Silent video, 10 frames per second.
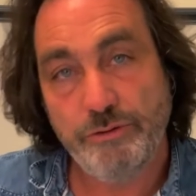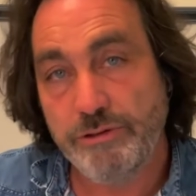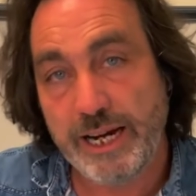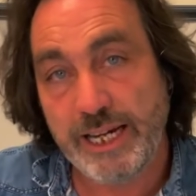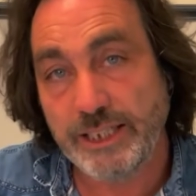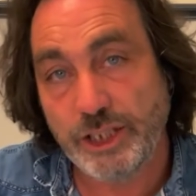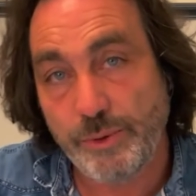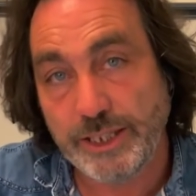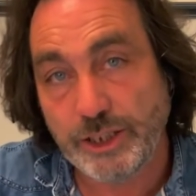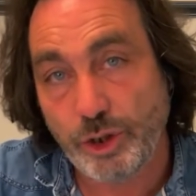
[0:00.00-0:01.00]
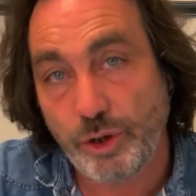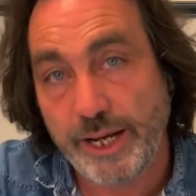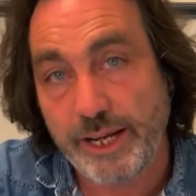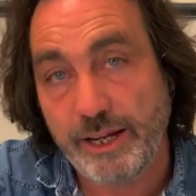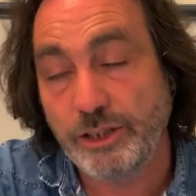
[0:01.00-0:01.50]
really do
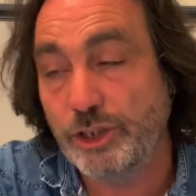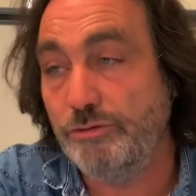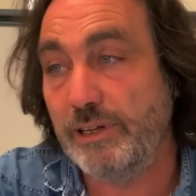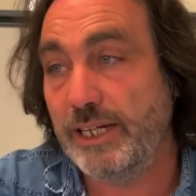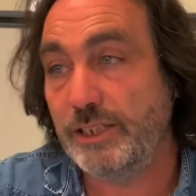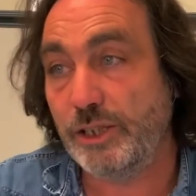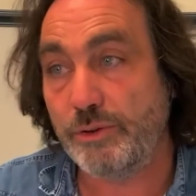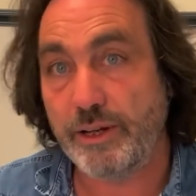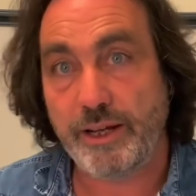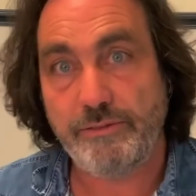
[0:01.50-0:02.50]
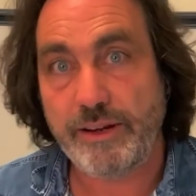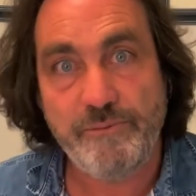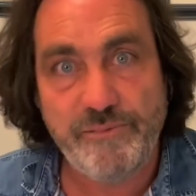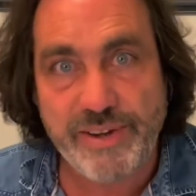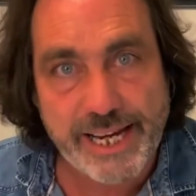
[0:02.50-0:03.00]
enjoy, and you really do, it
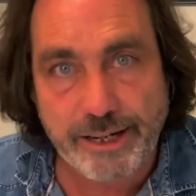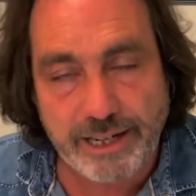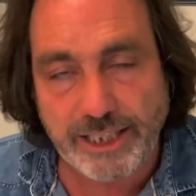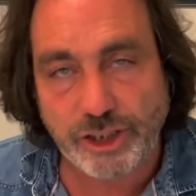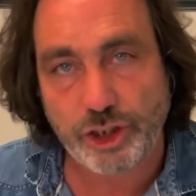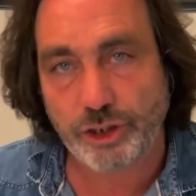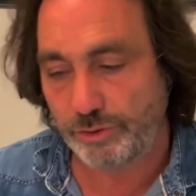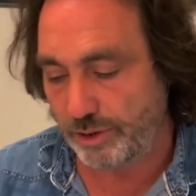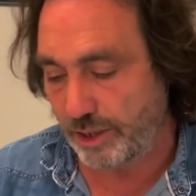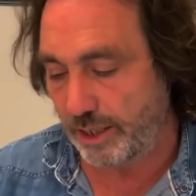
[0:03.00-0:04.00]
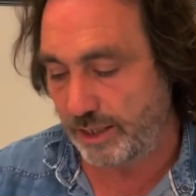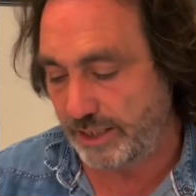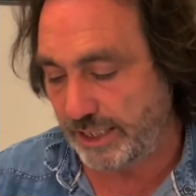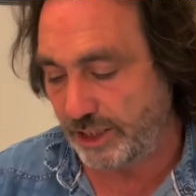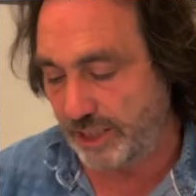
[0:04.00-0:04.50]
invigorates you,
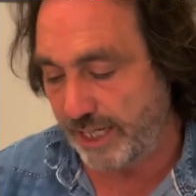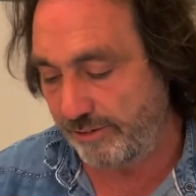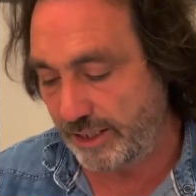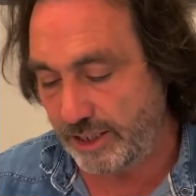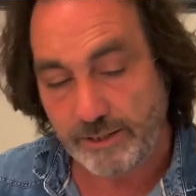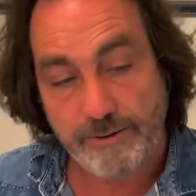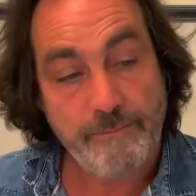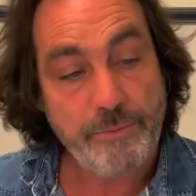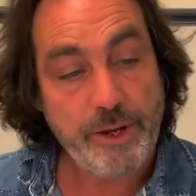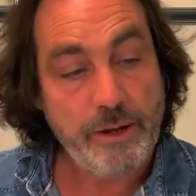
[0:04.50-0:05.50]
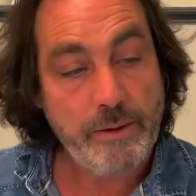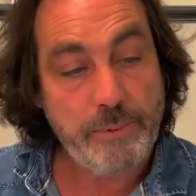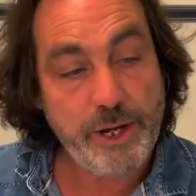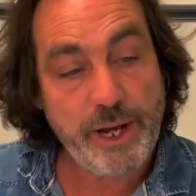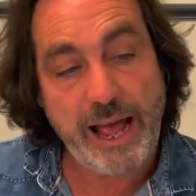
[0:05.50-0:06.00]
Sagittarius.
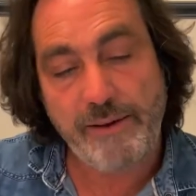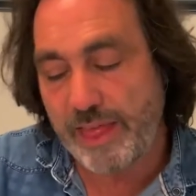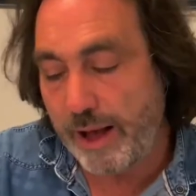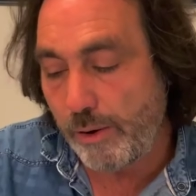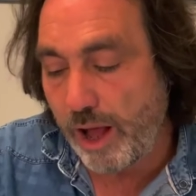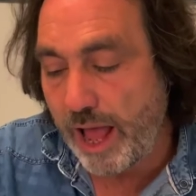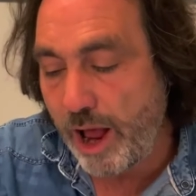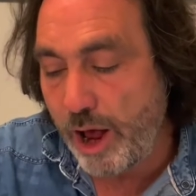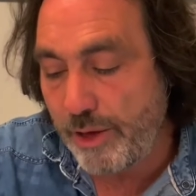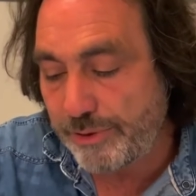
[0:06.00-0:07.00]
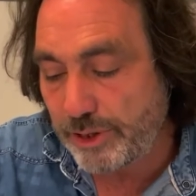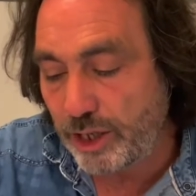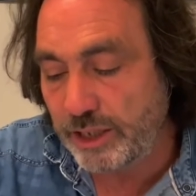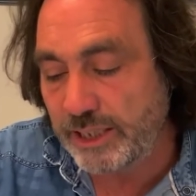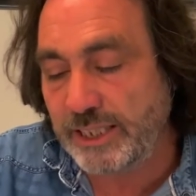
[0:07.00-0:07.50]
But you have that earth
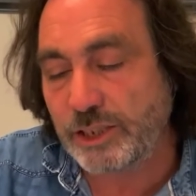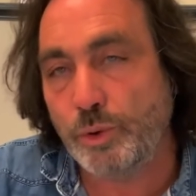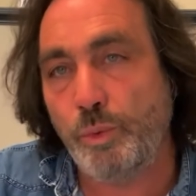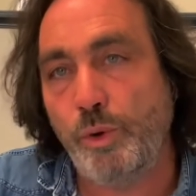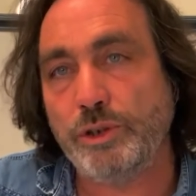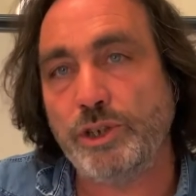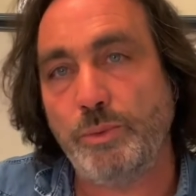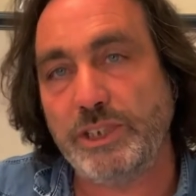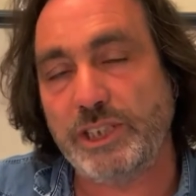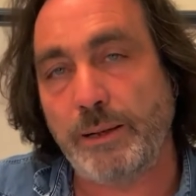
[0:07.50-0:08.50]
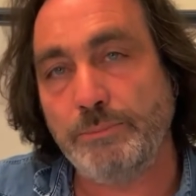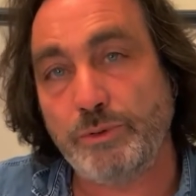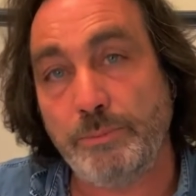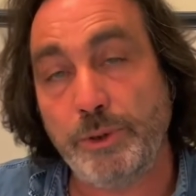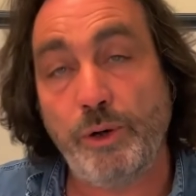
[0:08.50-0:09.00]
turning into water, which
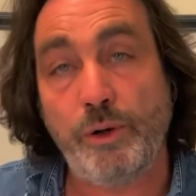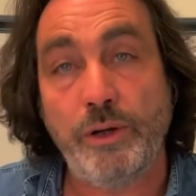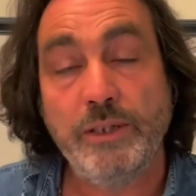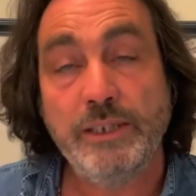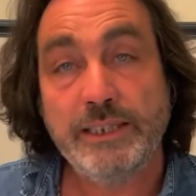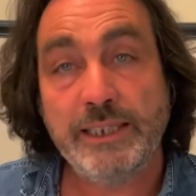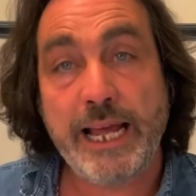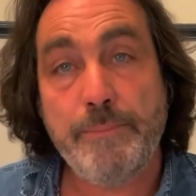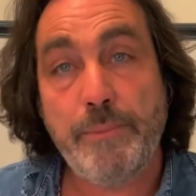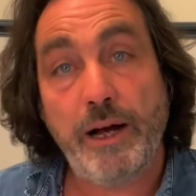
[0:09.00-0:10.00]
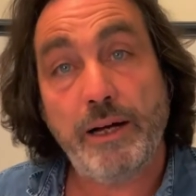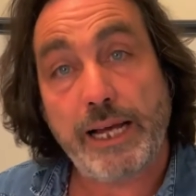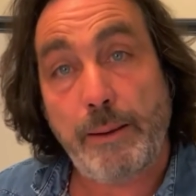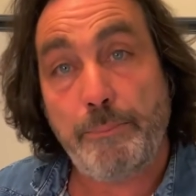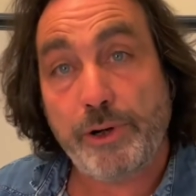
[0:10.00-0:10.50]
comes from your neighbour,
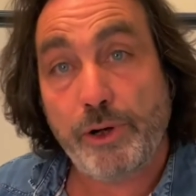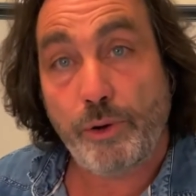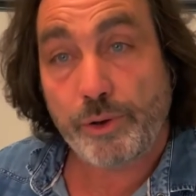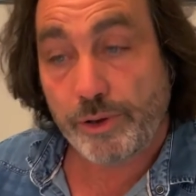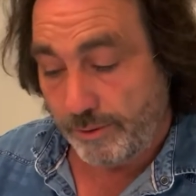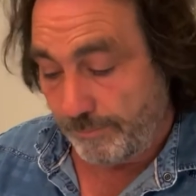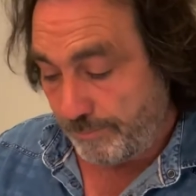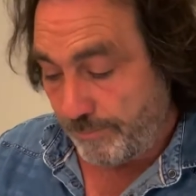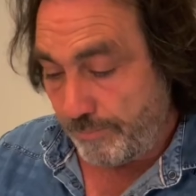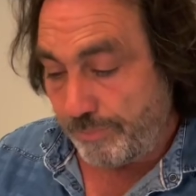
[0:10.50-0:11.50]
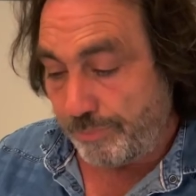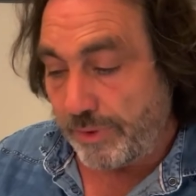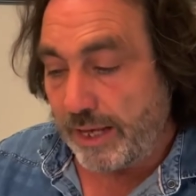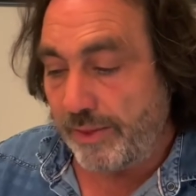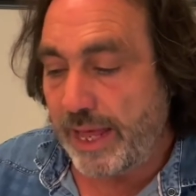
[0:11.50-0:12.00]
Capricorn.
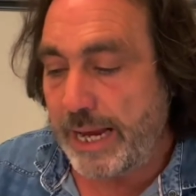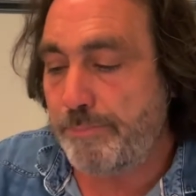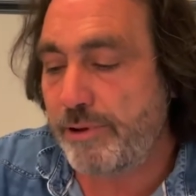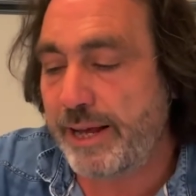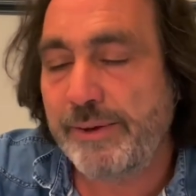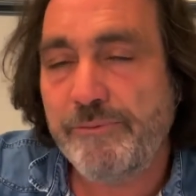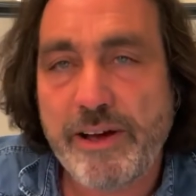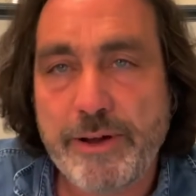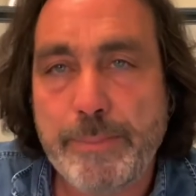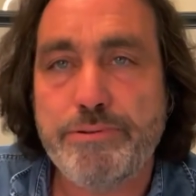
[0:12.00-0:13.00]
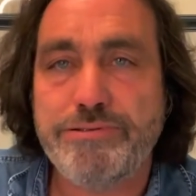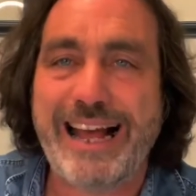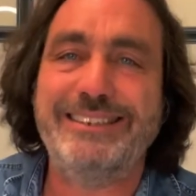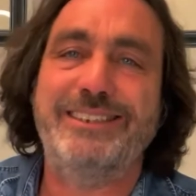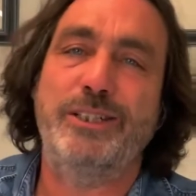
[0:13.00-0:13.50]
And they bring in very
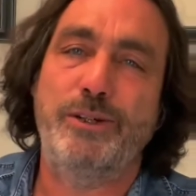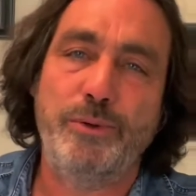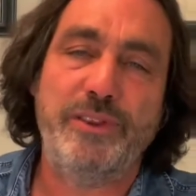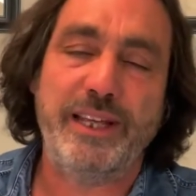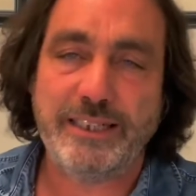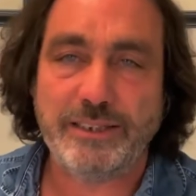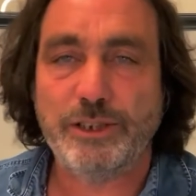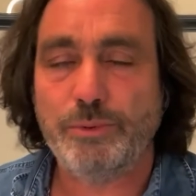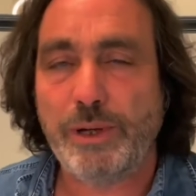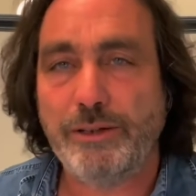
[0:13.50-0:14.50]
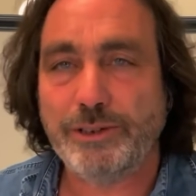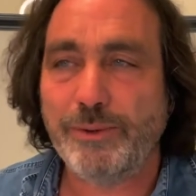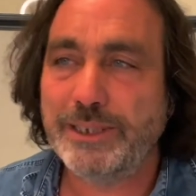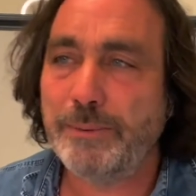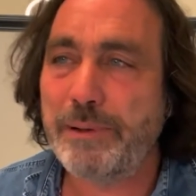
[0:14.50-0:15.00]
practical things as well.
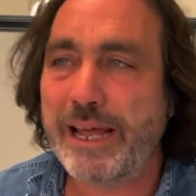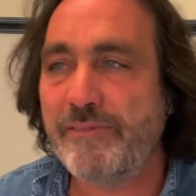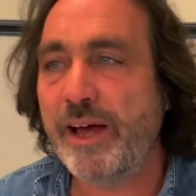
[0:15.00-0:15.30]
So it's a bit